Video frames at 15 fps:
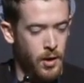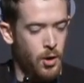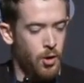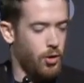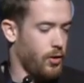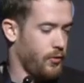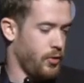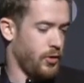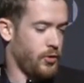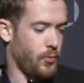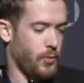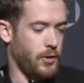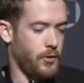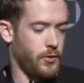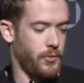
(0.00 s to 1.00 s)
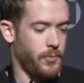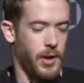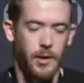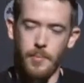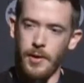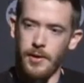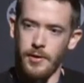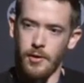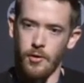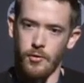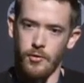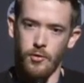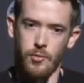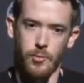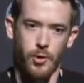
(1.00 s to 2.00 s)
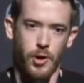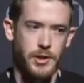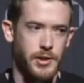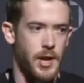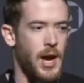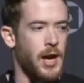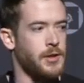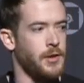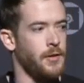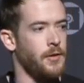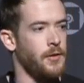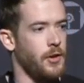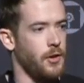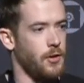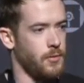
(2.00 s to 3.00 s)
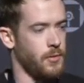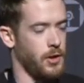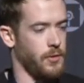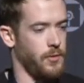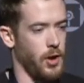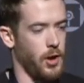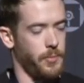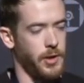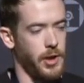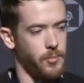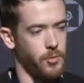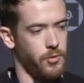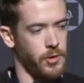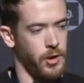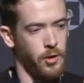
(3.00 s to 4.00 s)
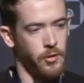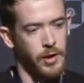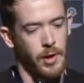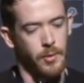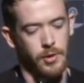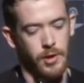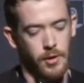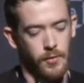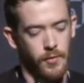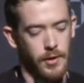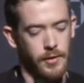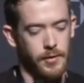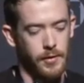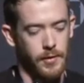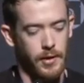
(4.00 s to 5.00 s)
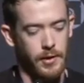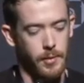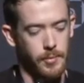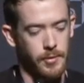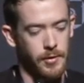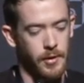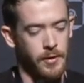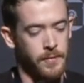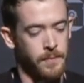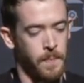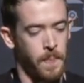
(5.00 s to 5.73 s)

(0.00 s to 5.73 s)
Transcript: Or if you just want to do some kind of basic host enumeration actions, get the ARP table, get all the network interfaces, that type of stuff.